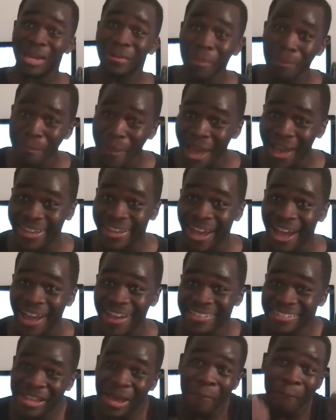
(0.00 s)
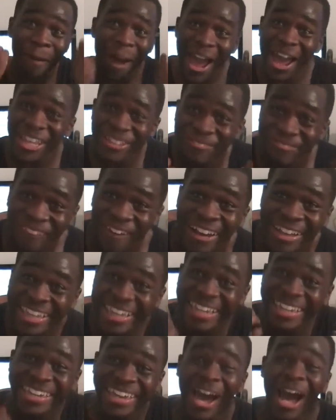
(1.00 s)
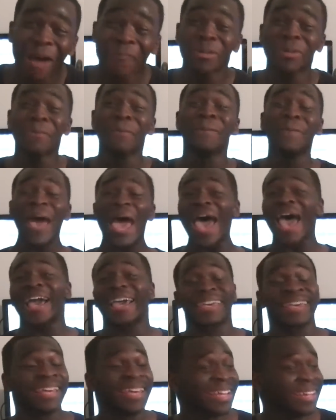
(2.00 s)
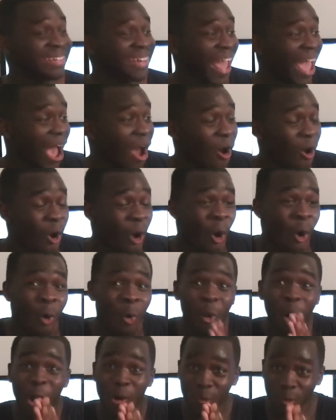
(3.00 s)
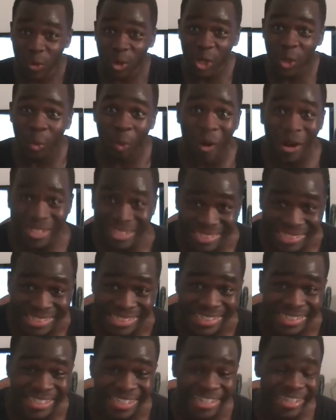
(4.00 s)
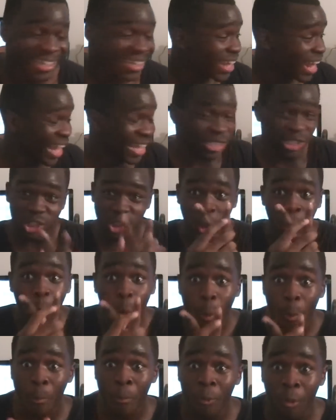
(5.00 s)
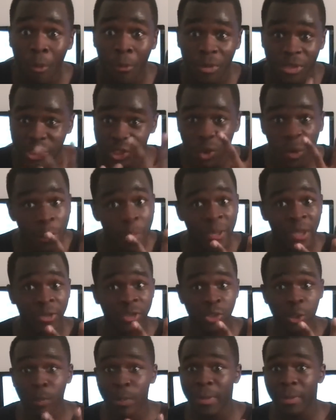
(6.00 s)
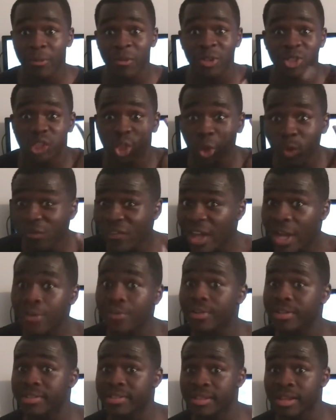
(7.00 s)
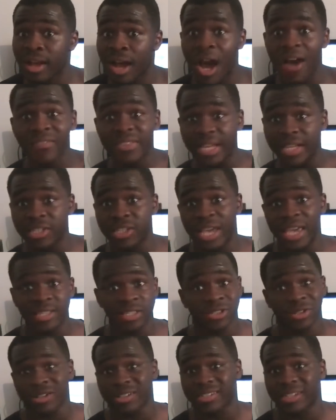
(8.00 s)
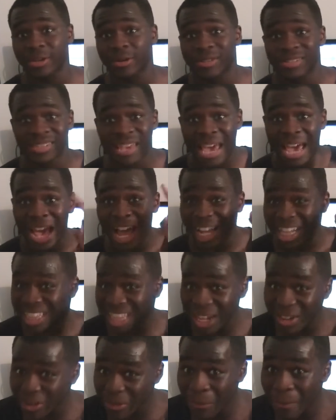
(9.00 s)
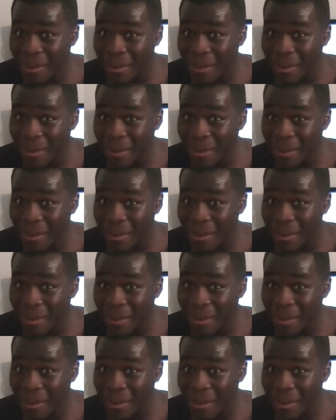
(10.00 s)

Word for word: coming back, guys. Maya's fucking coming back. Now, who I really want to see, I, two two people, two people, two veterans of the Ace Attorney series, Larry